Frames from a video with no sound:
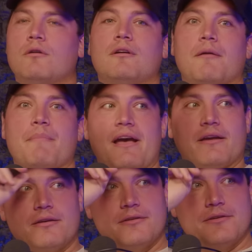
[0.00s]
I'm back.
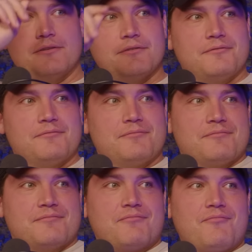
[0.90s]
It's beautiful.
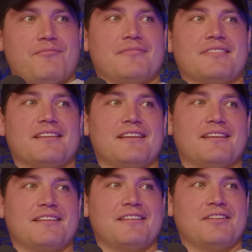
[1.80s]
Wow.
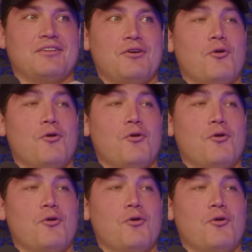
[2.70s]
Let's see.